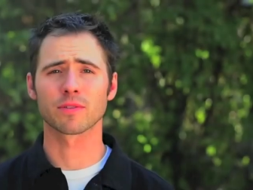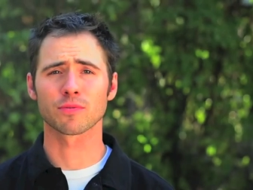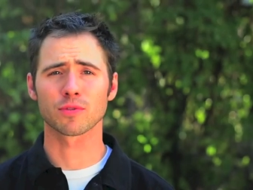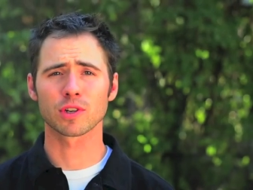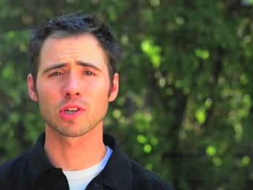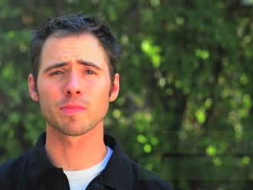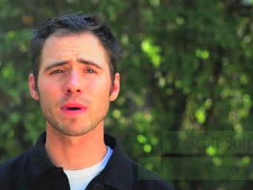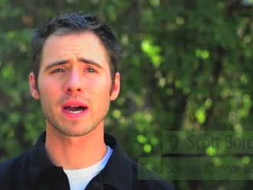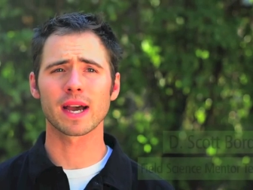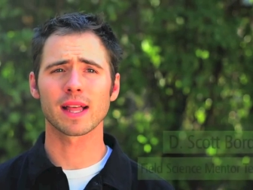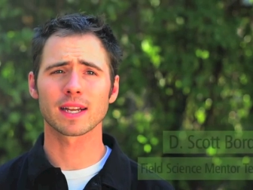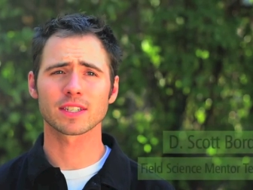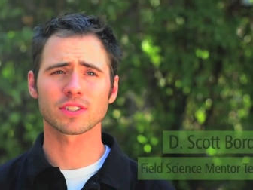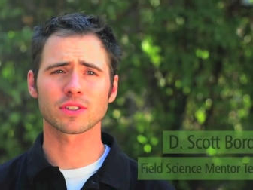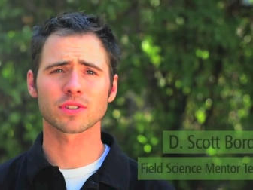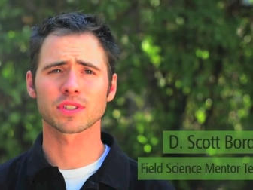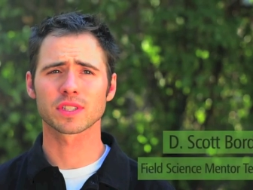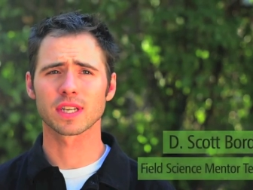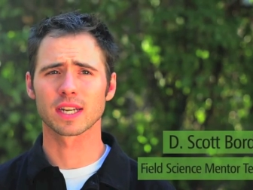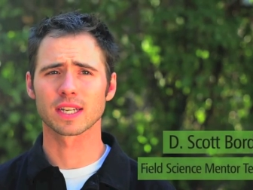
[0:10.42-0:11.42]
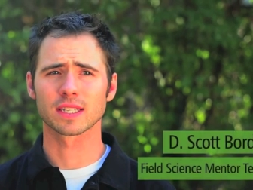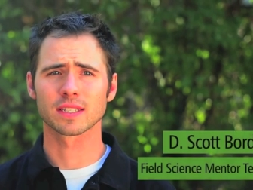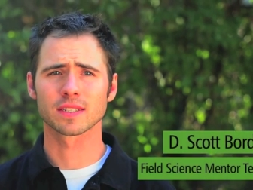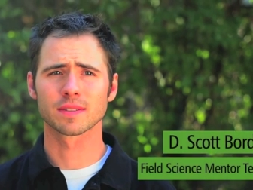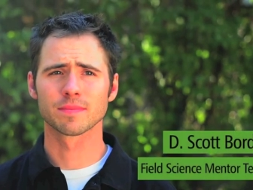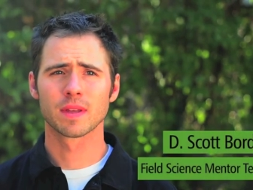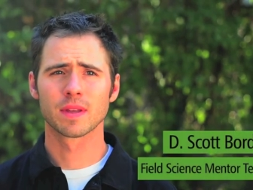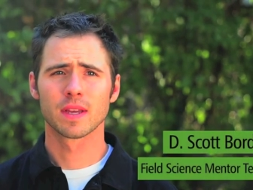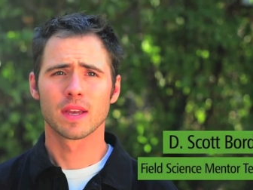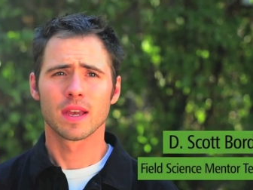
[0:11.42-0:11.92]
in real biological studies,
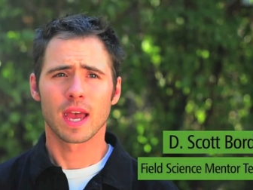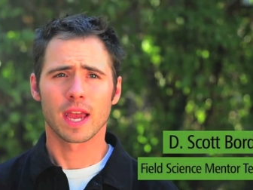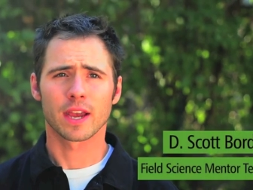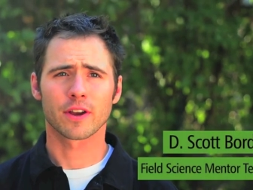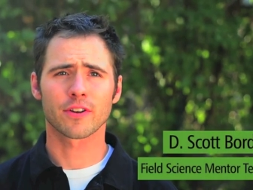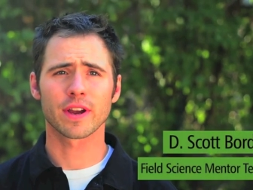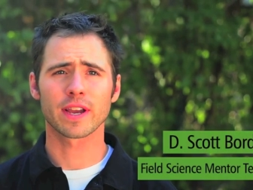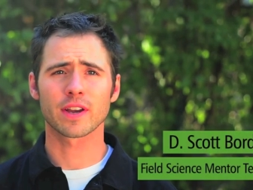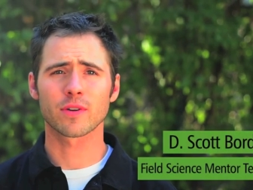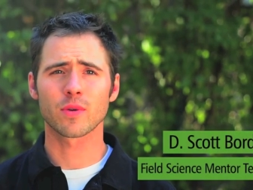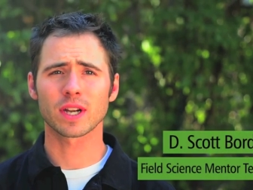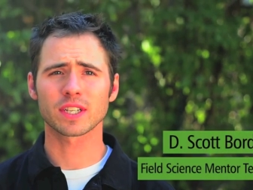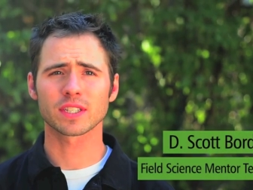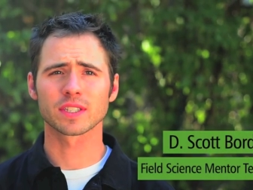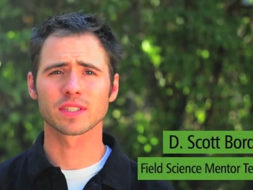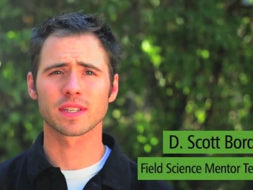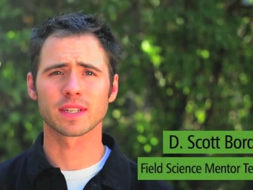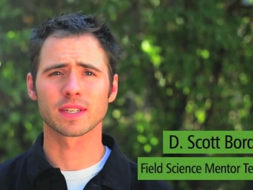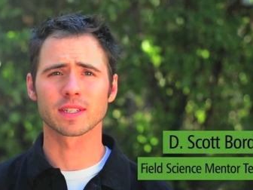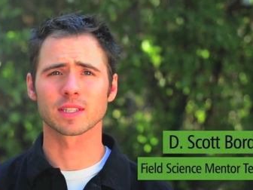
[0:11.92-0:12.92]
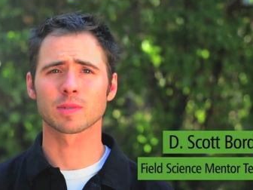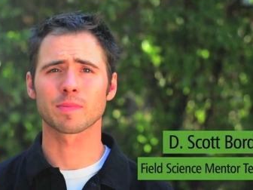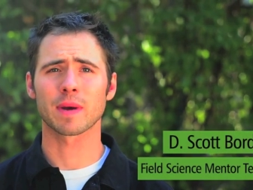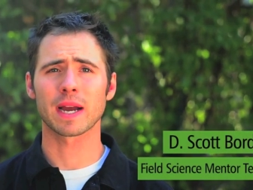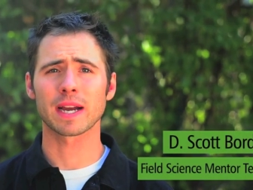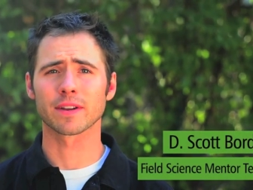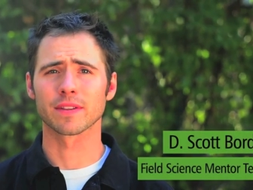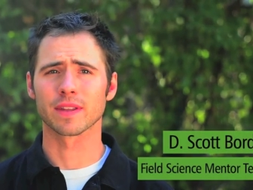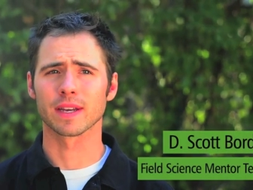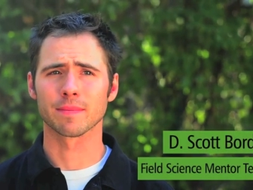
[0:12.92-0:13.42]
and create questions that
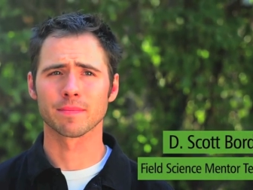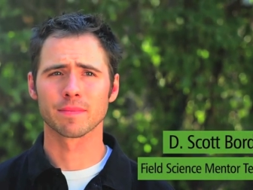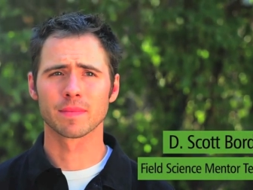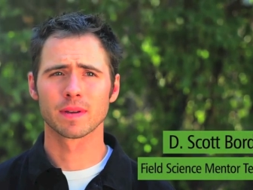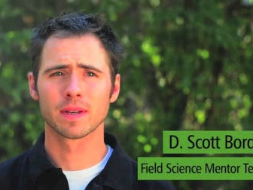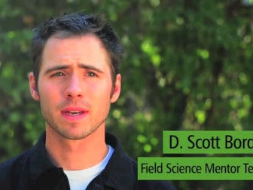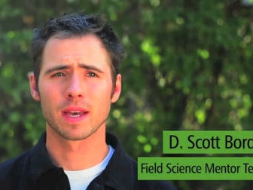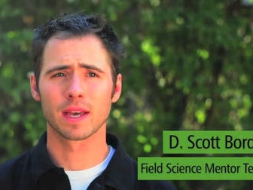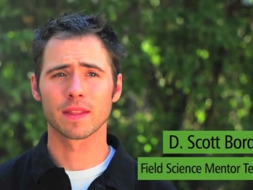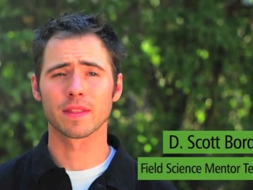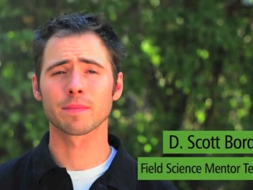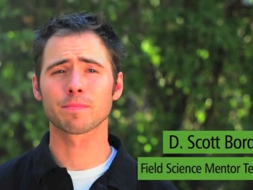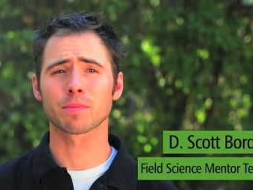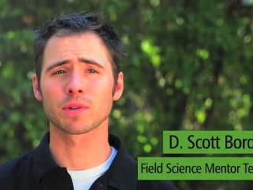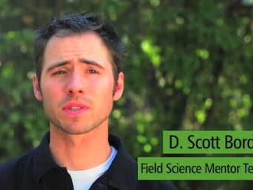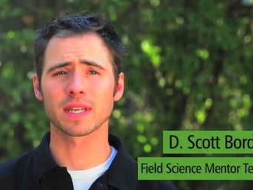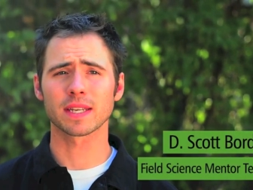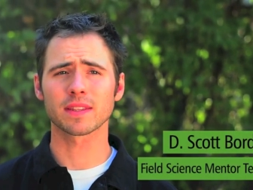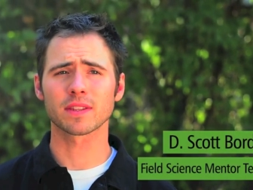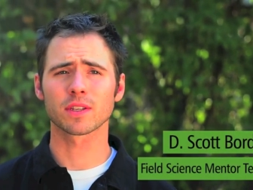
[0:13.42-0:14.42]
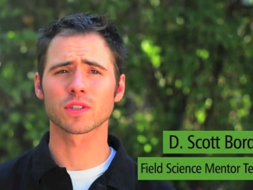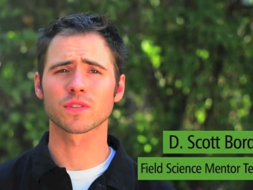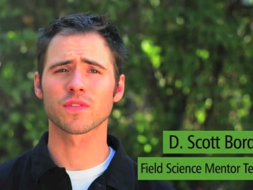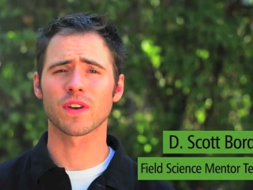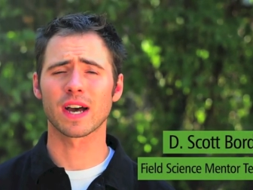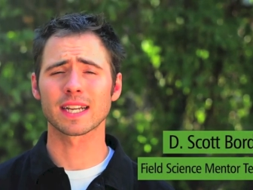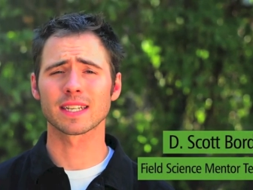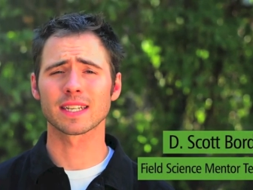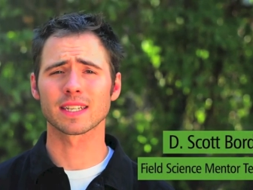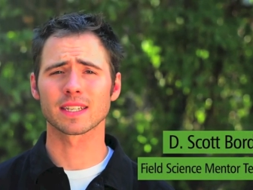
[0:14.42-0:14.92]
inspire them, and then present those
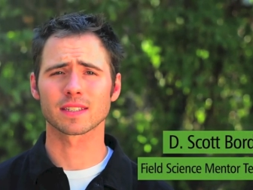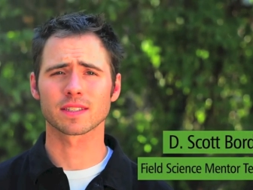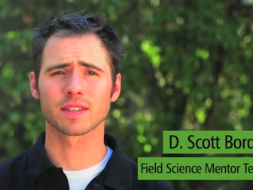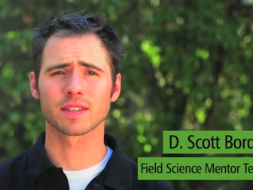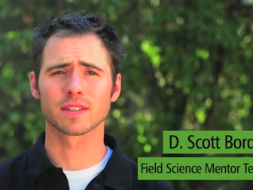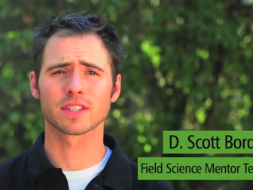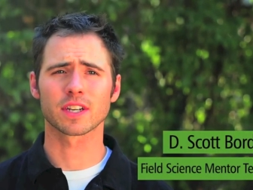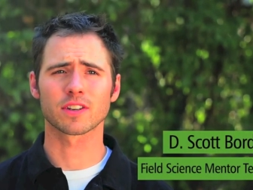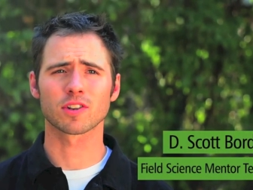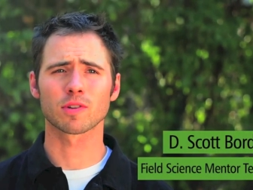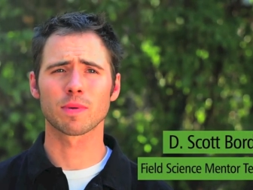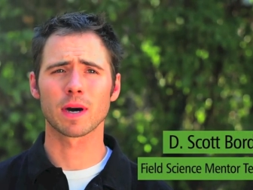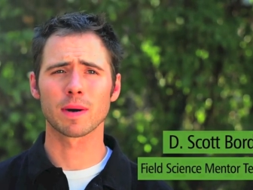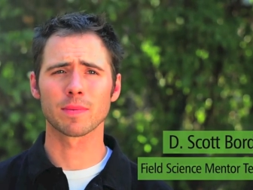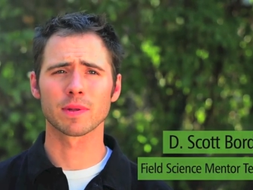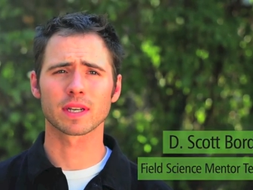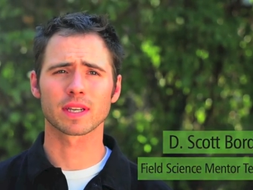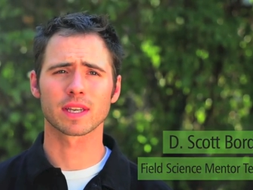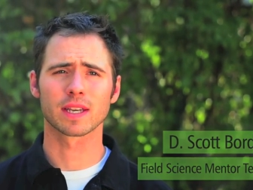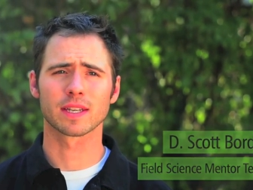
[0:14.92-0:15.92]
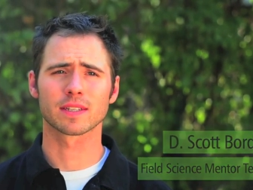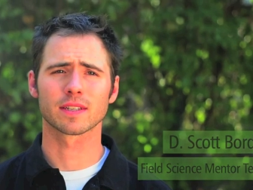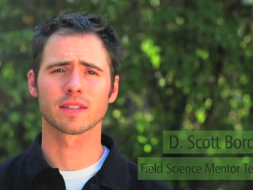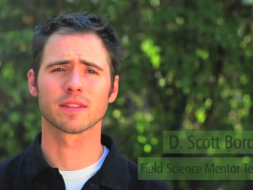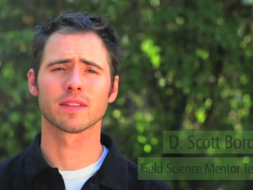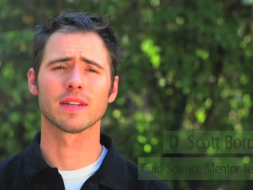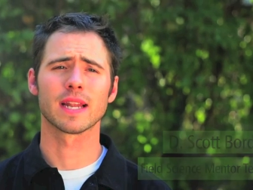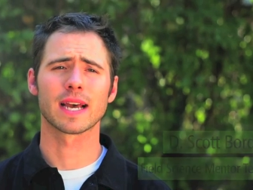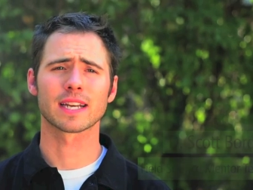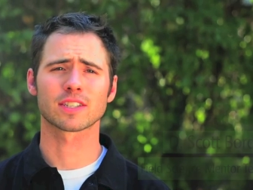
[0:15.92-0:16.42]
findings to the general public and to the
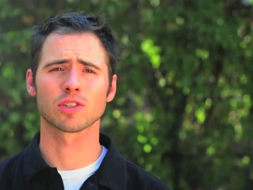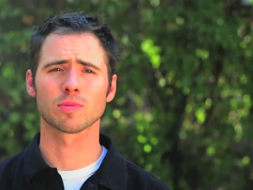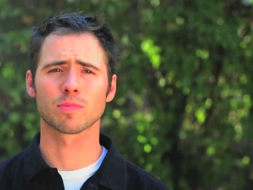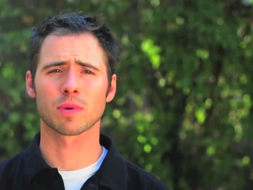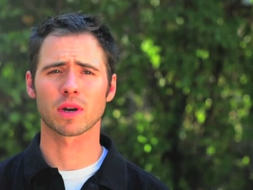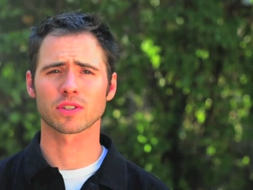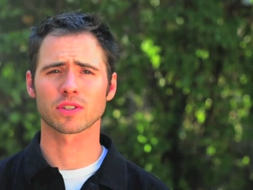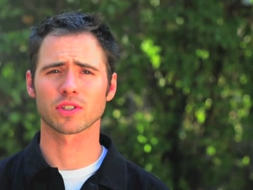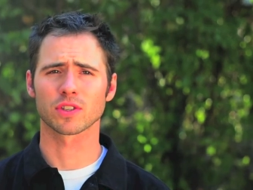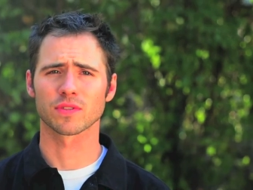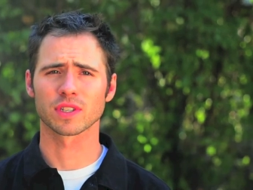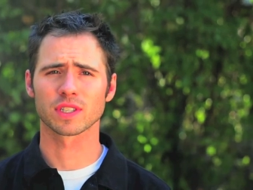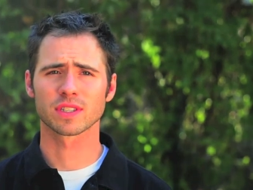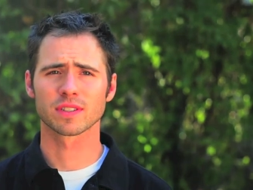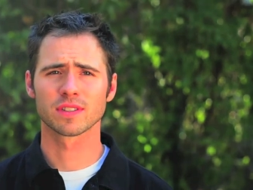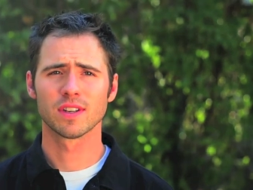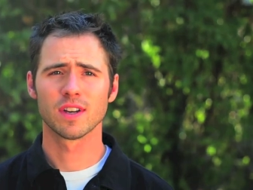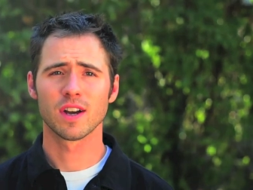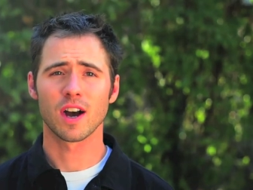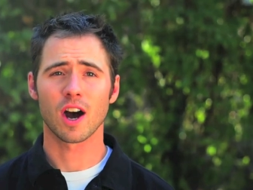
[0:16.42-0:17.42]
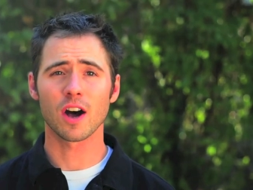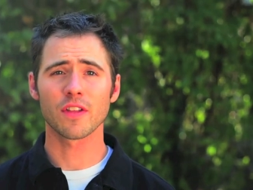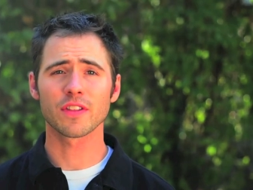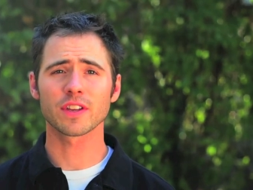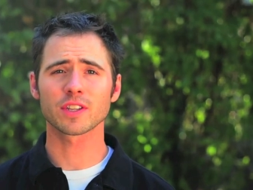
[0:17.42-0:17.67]
National Park Service. All